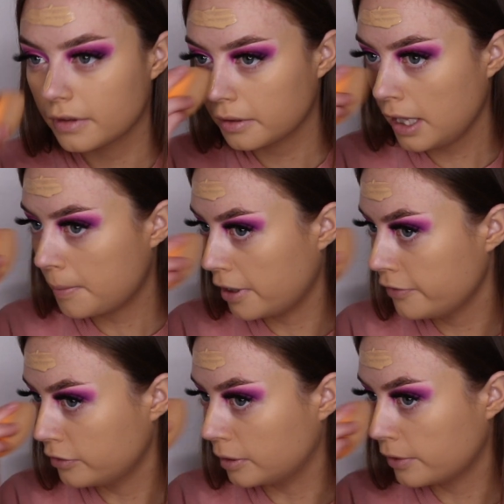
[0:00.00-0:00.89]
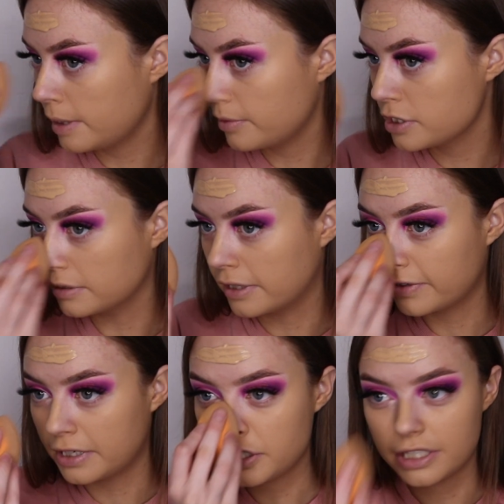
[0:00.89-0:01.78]
Yeah, but overall I'm quite impressed with that
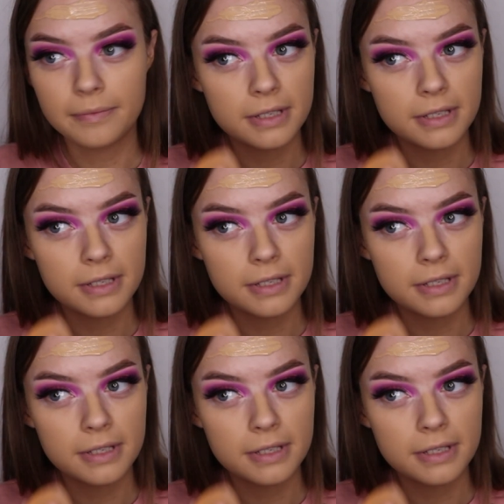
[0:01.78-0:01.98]
foundation.